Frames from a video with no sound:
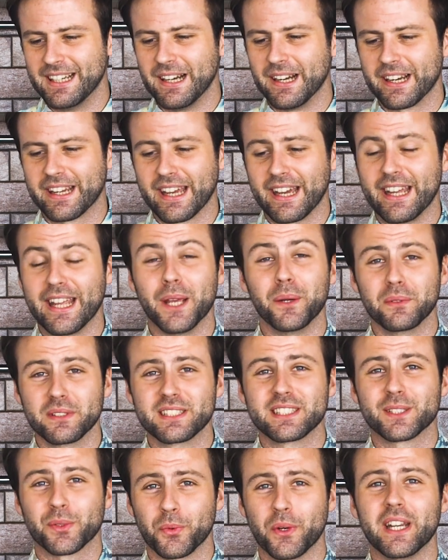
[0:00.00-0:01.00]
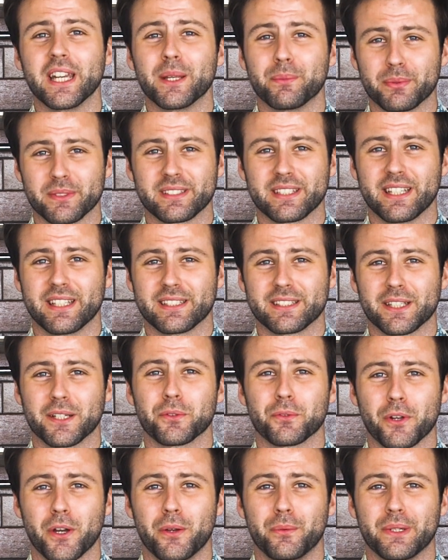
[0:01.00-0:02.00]
Okay, it was 20%
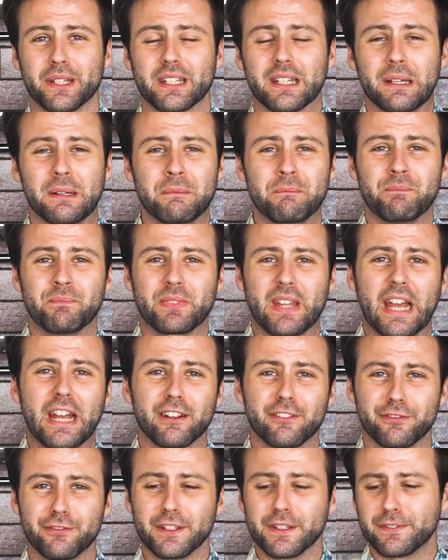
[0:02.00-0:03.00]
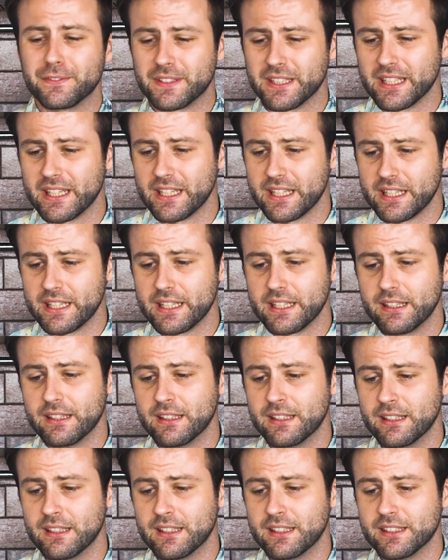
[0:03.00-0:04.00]
aerobic and 56%
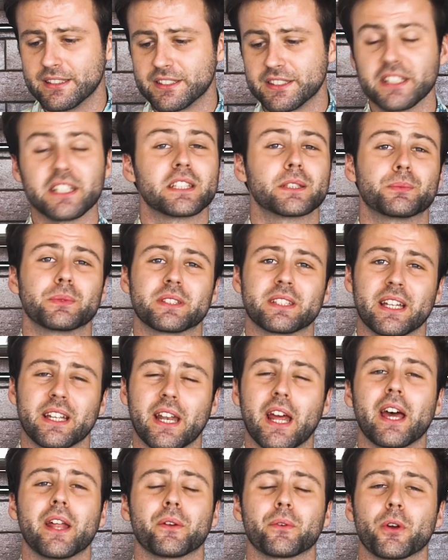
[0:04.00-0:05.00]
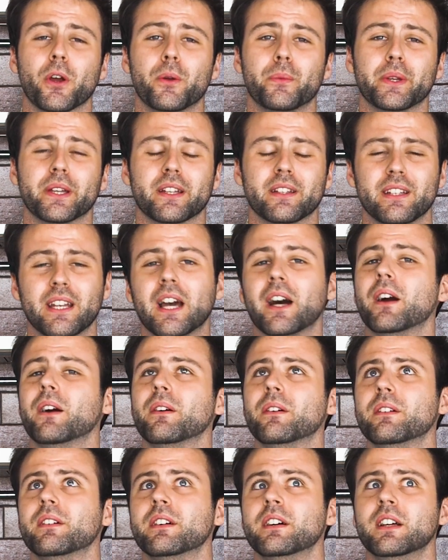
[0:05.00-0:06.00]
anaerobic.
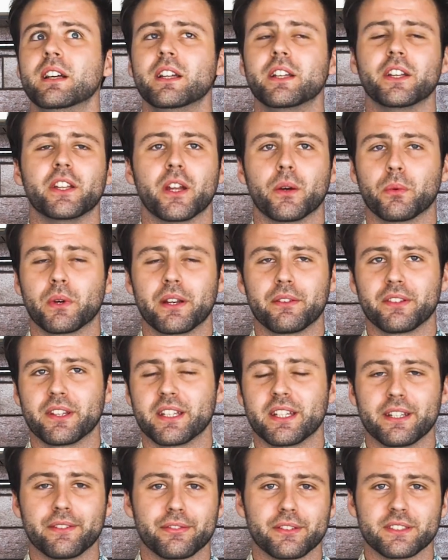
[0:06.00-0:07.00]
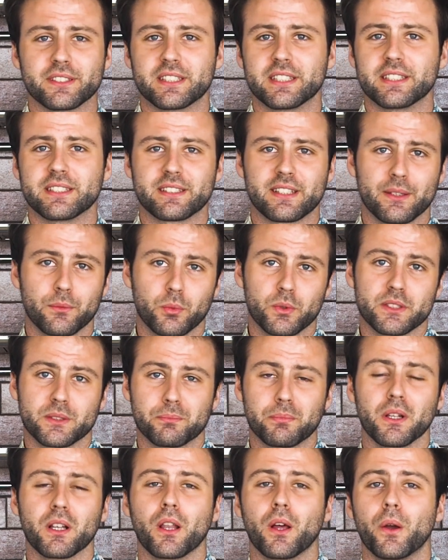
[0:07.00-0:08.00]
Now, whatever the difference is, was
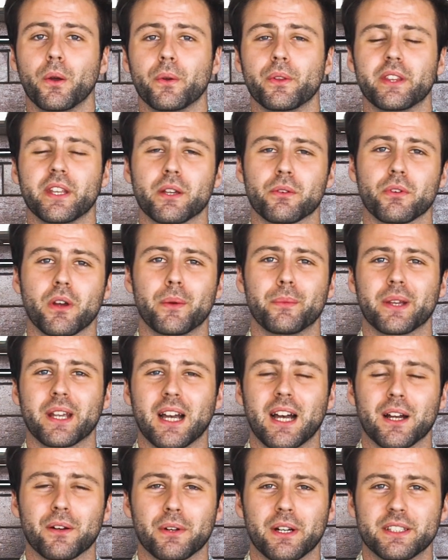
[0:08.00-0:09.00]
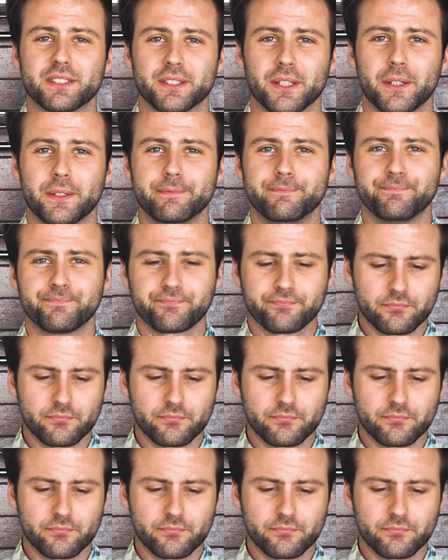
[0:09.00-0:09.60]
below the aerobic heart rate zone.